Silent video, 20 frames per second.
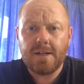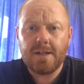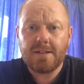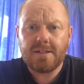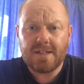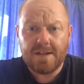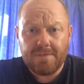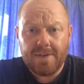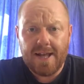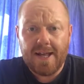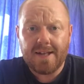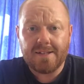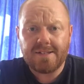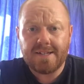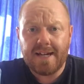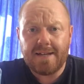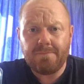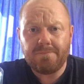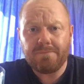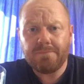7 out of
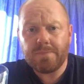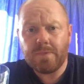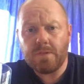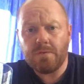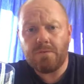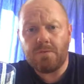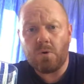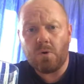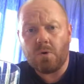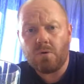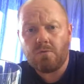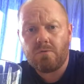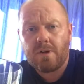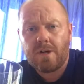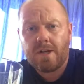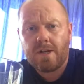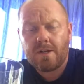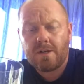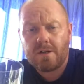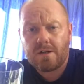10
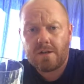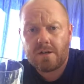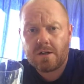for